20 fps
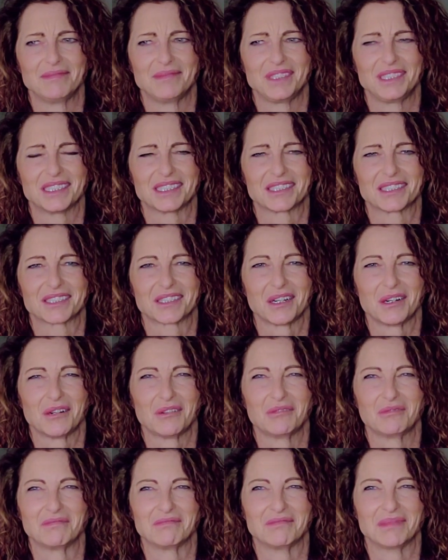just
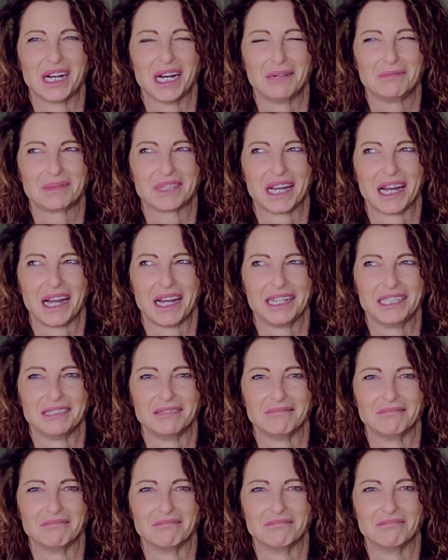so uptight
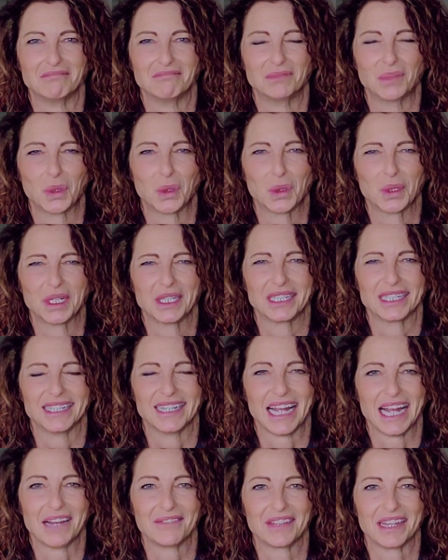and bored
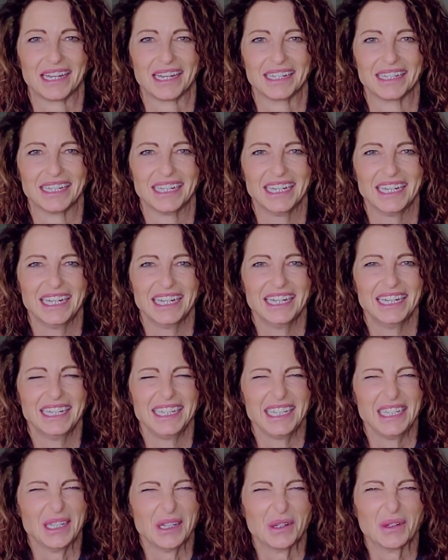and have that,
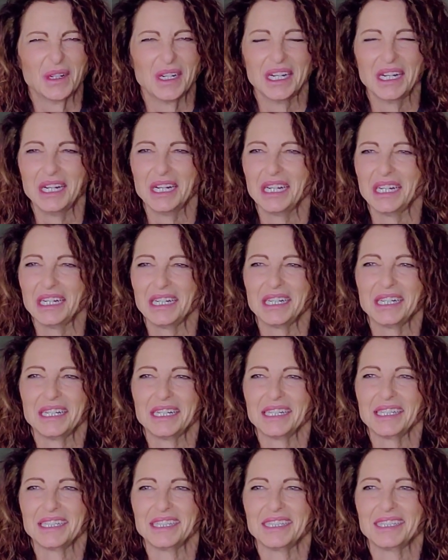you know,
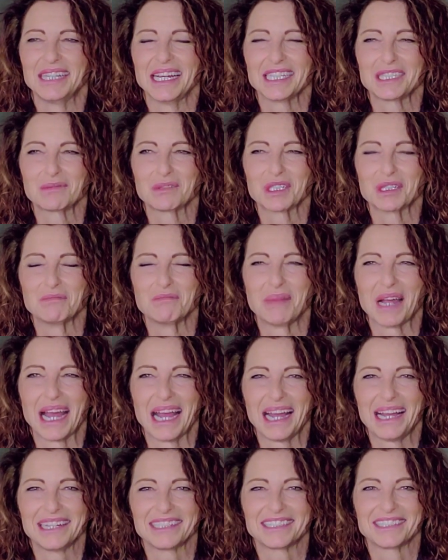that's where the
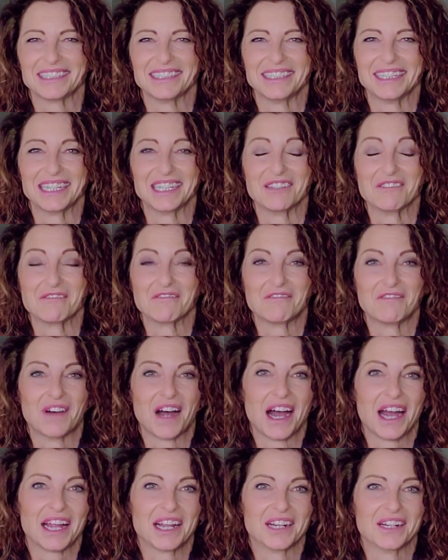passion and the
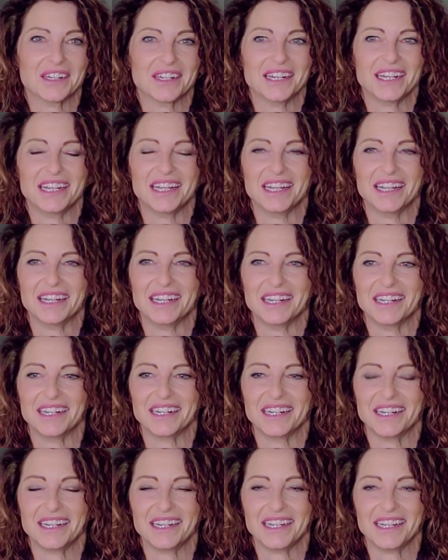fire
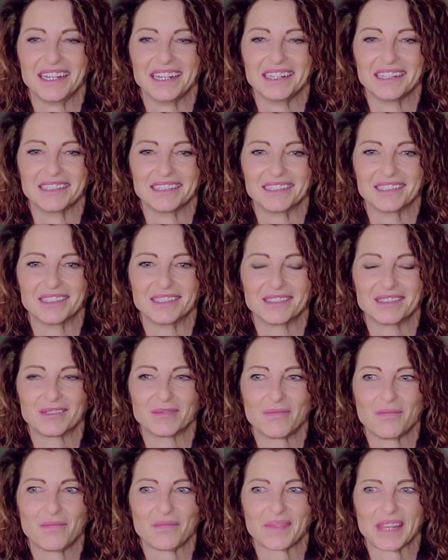and
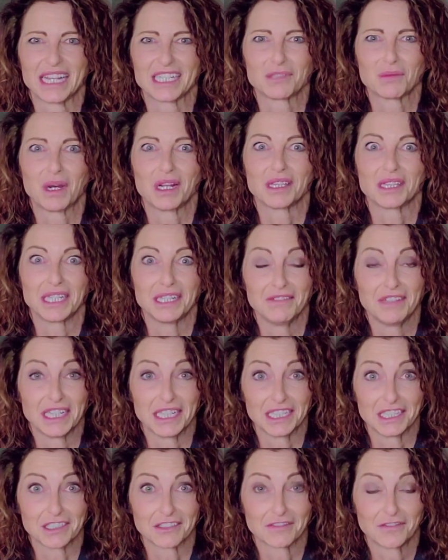that's what
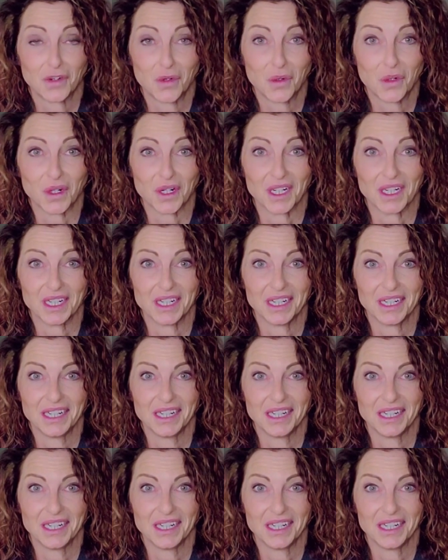living is for.